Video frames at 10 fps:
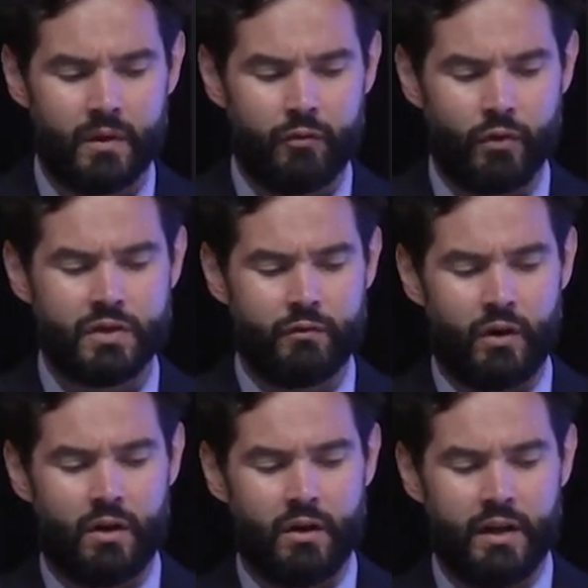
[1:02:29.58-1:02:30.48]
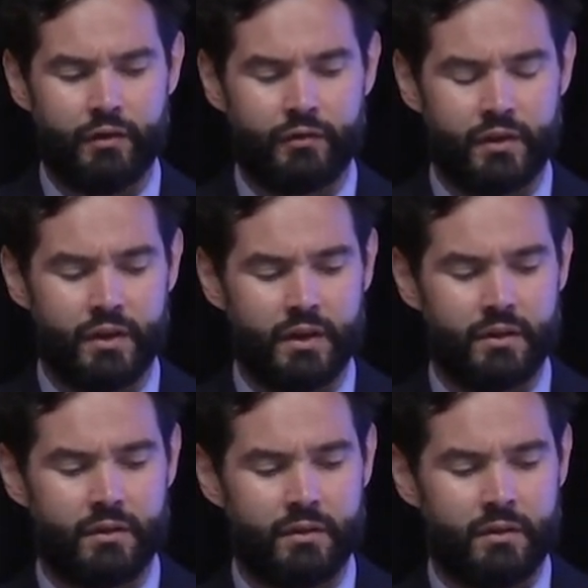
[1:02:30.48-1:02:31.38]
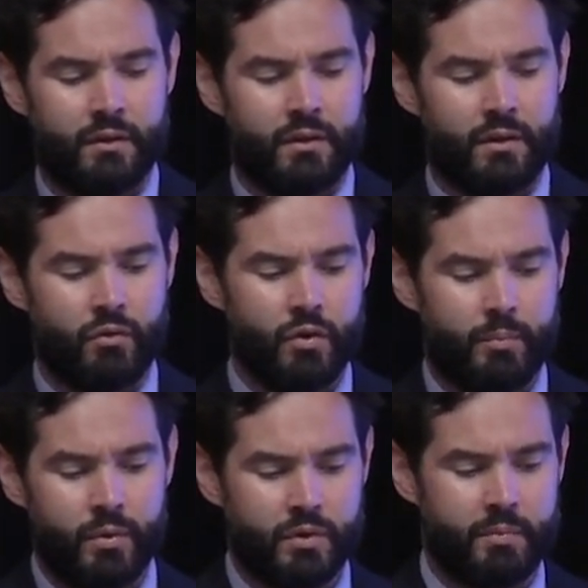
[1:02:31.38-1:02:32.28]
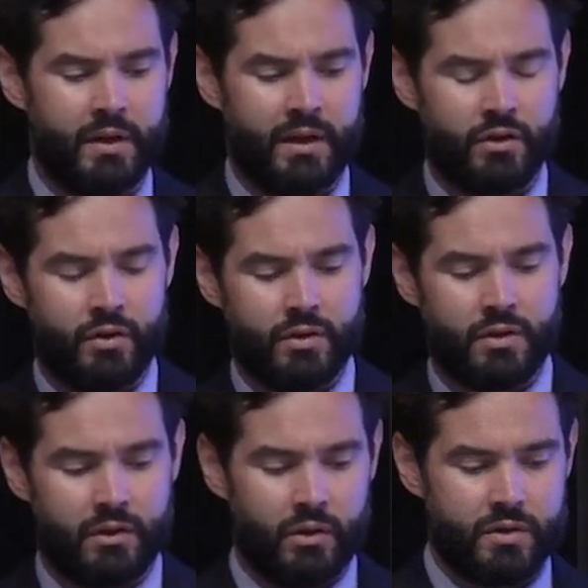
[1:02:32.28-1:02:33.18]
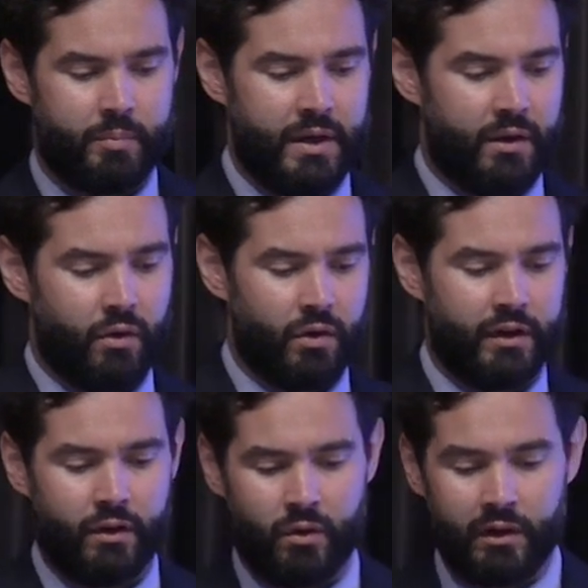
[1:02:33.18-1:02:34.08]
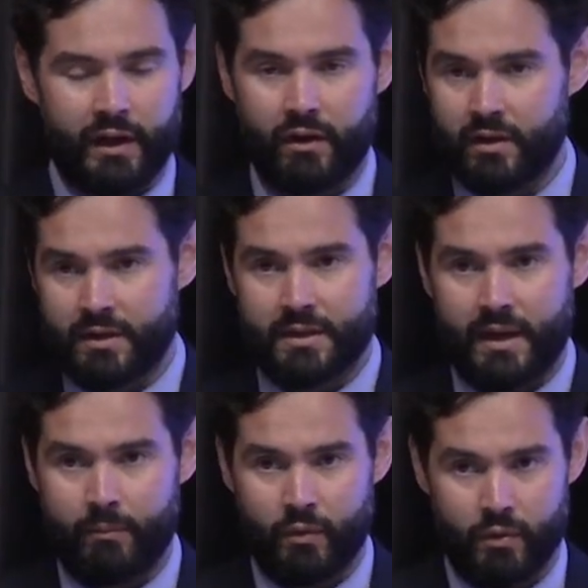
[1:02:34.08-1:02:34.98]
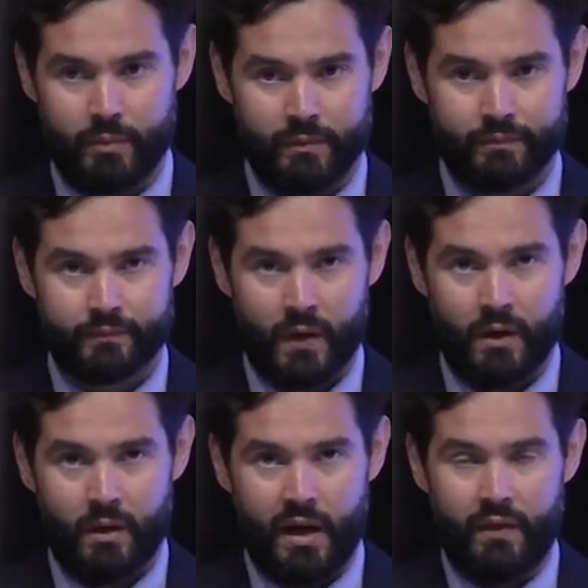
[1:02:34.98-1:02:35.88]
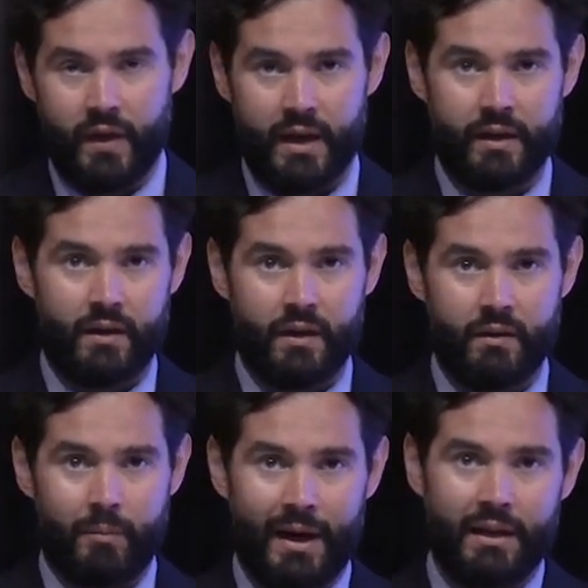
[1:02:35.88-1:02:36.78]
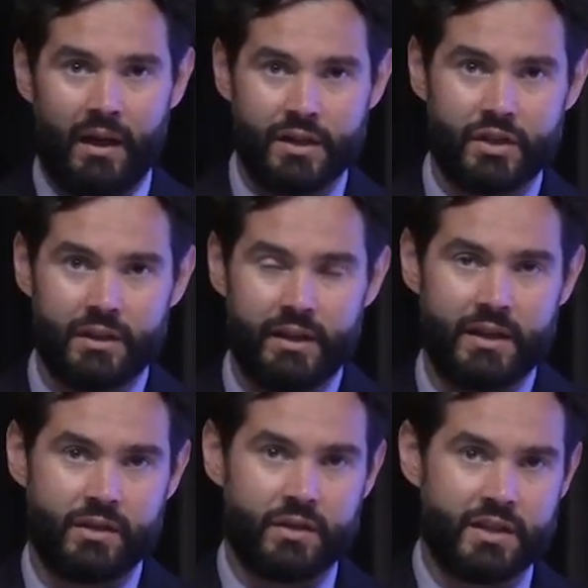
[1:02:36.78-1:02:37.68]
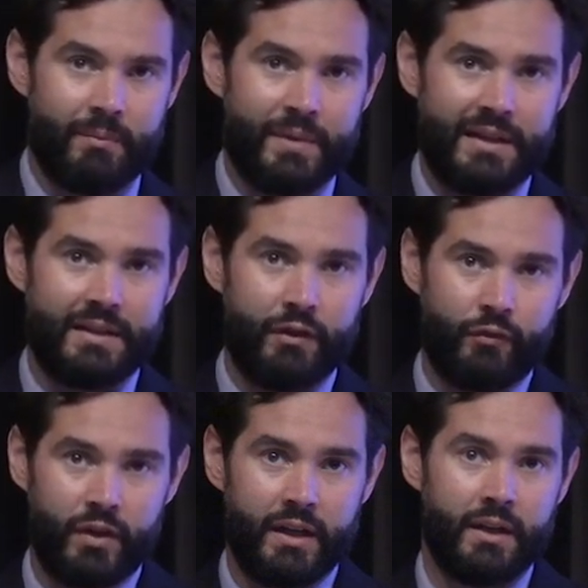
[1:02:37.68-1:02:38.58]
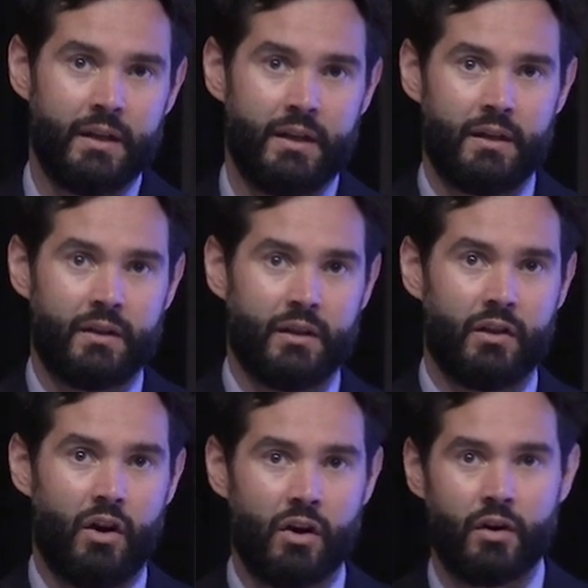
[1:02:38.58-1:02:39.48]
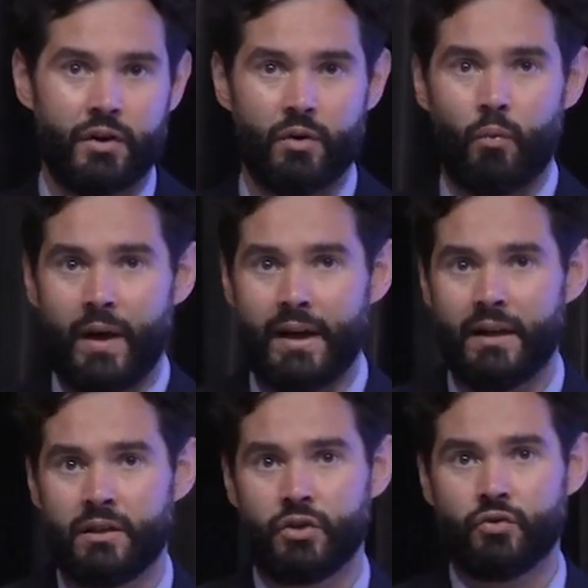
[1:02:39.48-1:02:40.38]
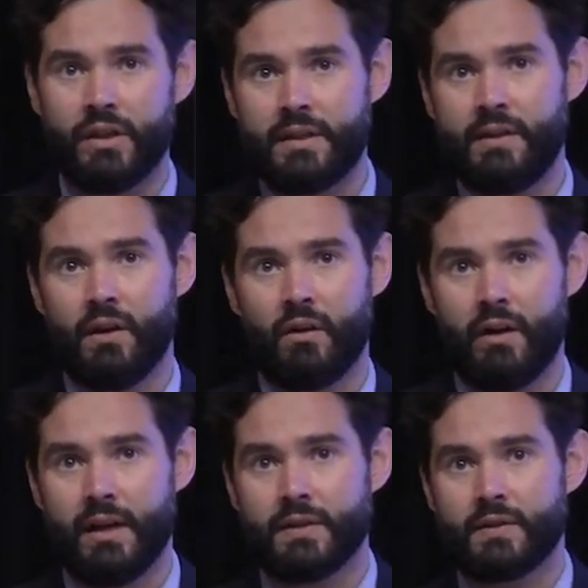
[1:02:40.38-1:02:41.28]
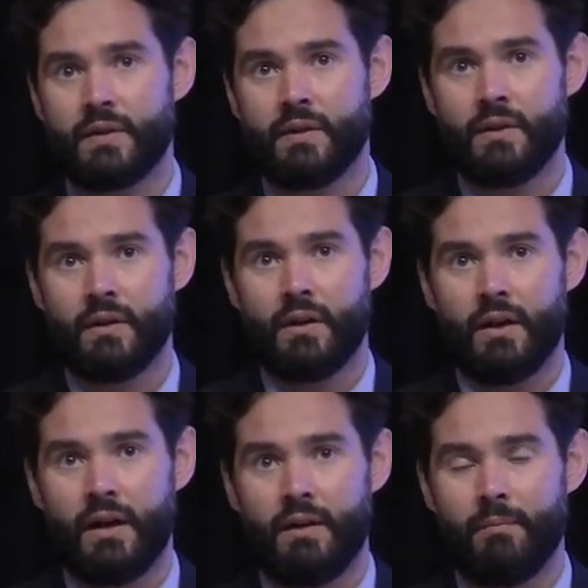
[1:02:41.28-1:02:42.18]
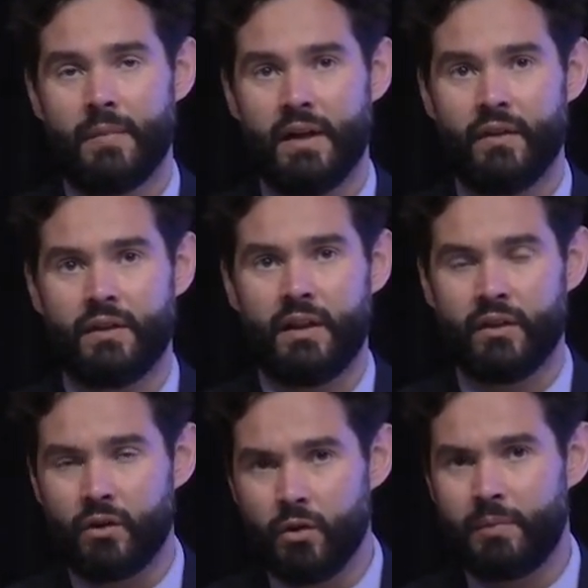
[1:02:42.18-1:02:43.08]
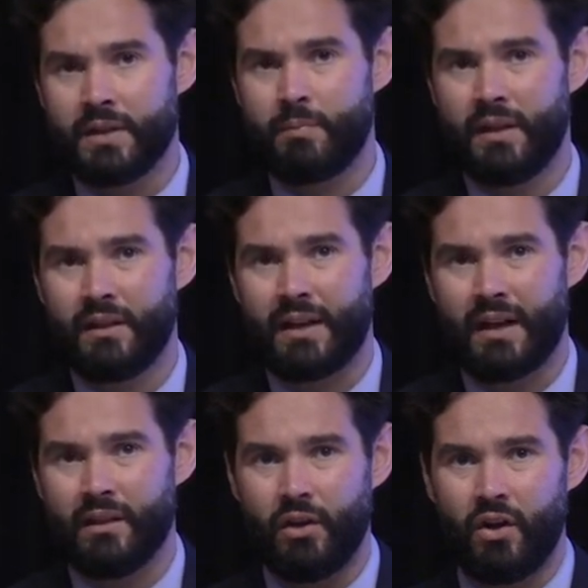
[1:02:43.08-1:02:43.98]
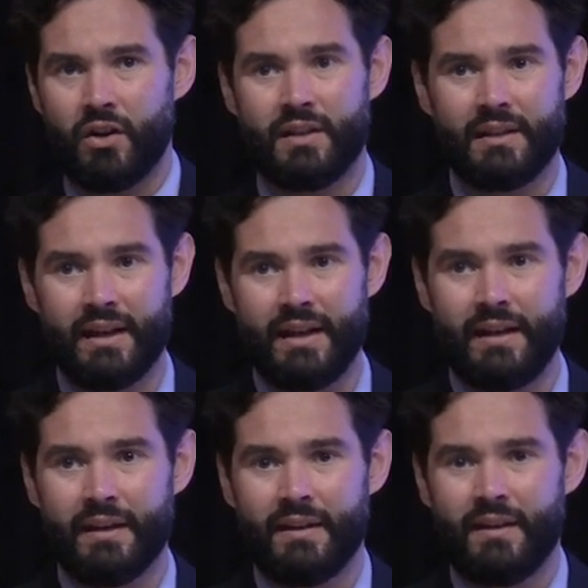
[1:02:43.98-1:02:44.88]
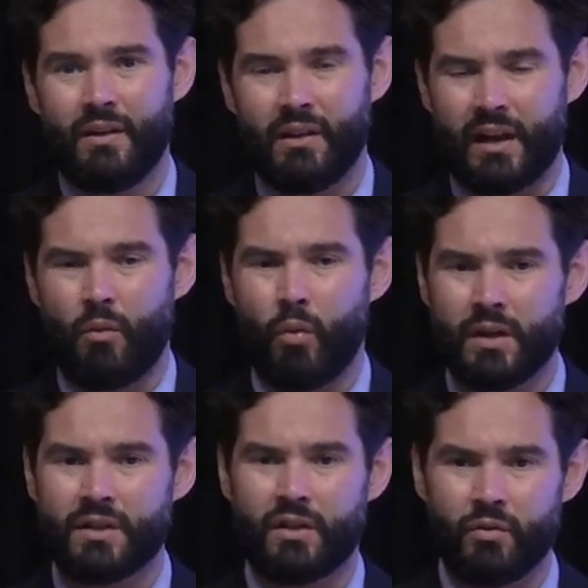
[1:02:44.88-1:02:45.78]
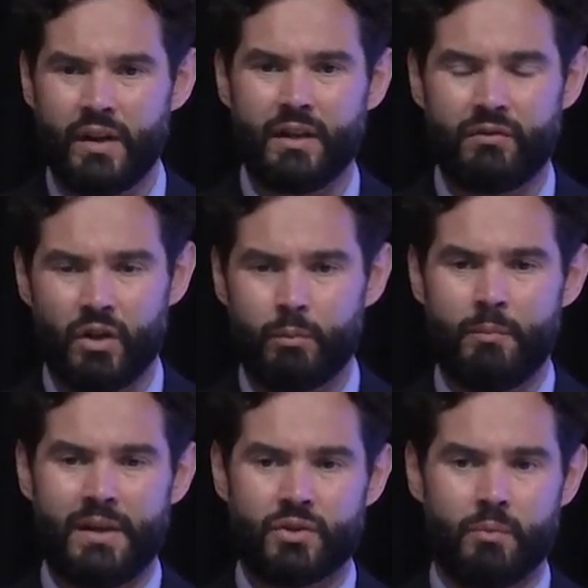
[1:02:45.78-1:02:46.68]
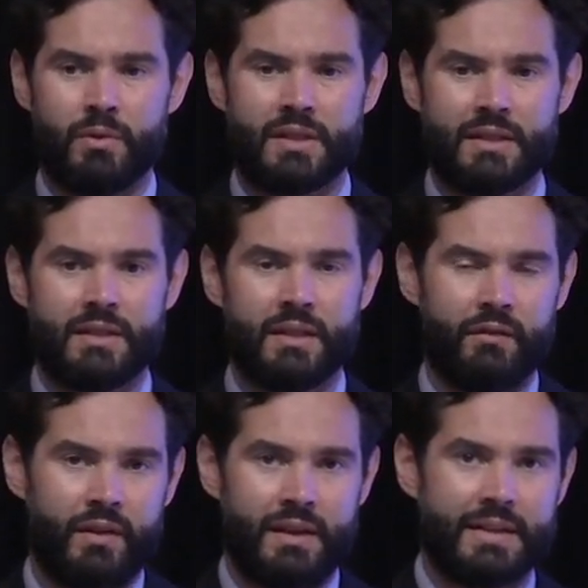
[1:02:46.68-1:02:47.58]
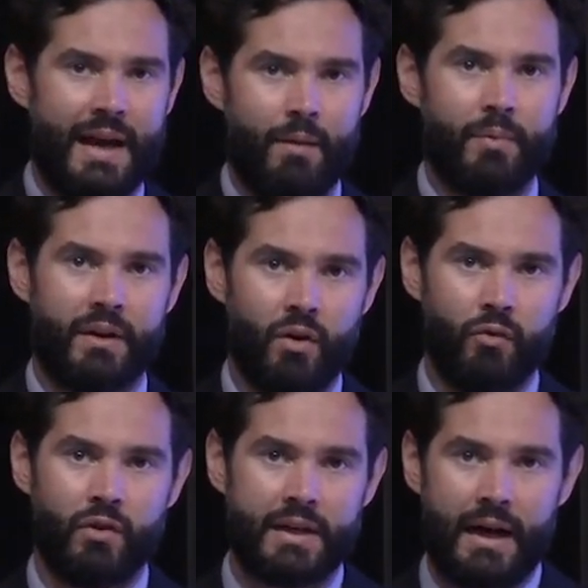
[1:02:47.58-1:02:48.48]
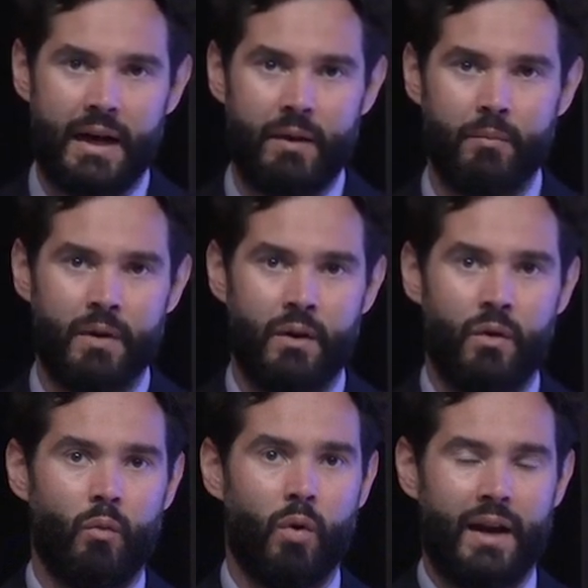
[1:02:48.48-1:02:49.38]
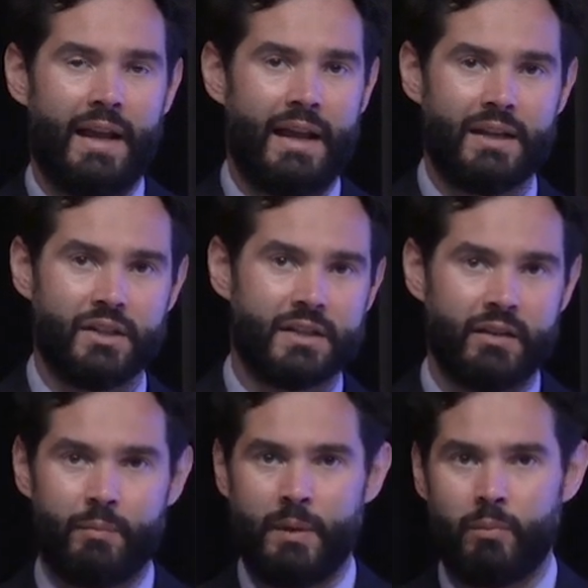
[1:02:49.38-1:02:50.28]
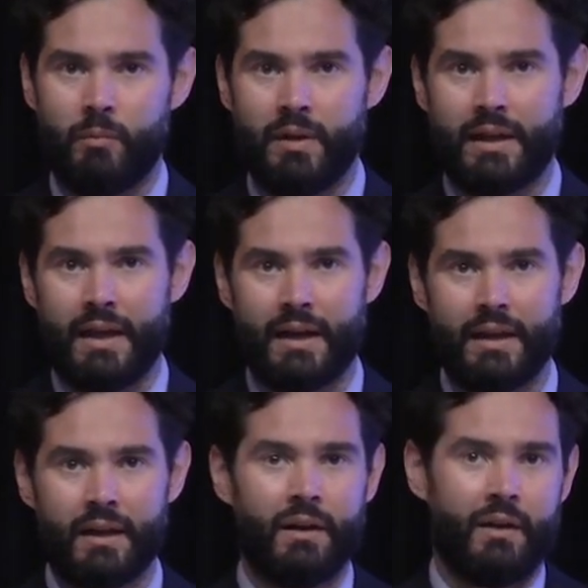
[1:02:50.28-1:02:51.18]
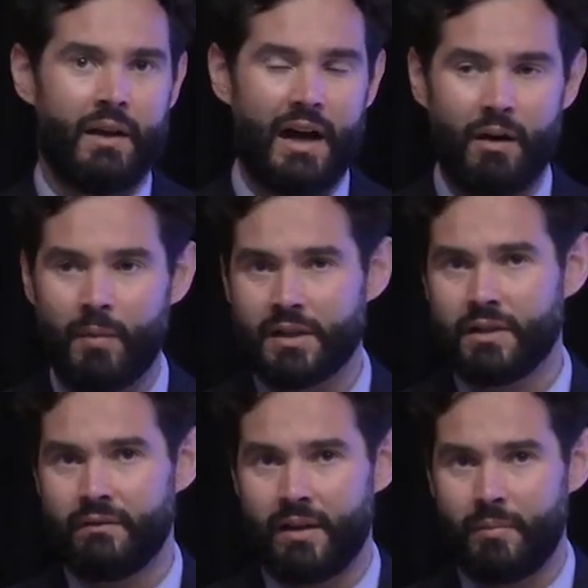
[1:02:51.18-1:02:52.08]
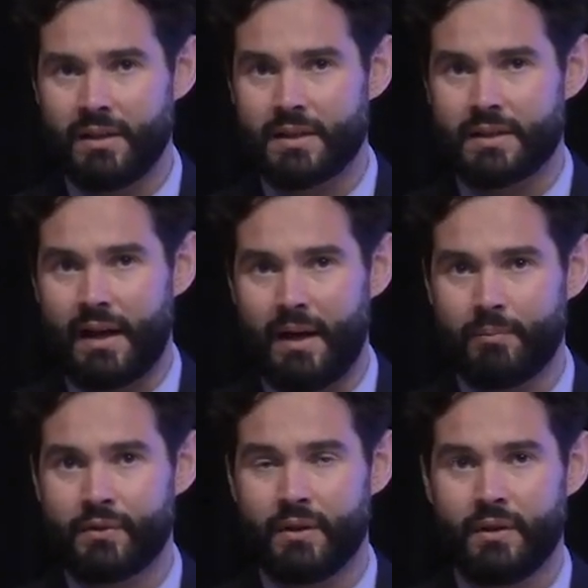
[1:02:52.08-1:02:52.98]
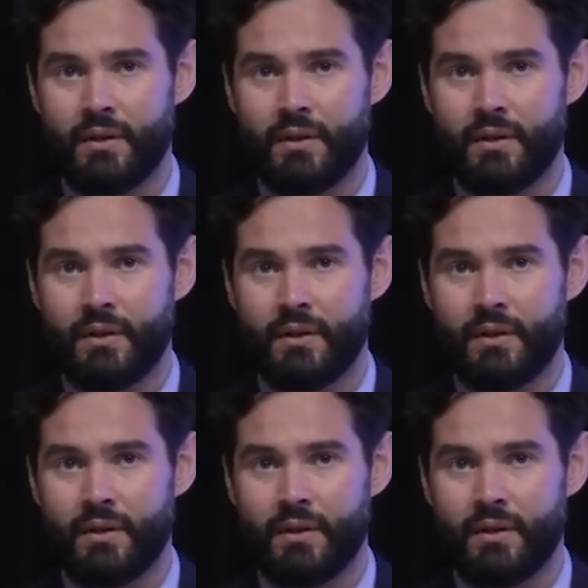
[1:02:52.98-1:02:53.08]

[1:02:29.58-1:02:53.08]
first of all, if the group who's been introduced to clozapine earlier or later is the same group, and then biologically, is there something different the longer you're waiting to treat TRS um, in the in the group that's been kind of longer delayed? Like, what degree of dopamine supersensitivity is happening over time? What agents have people been getting? How much have they been stopped?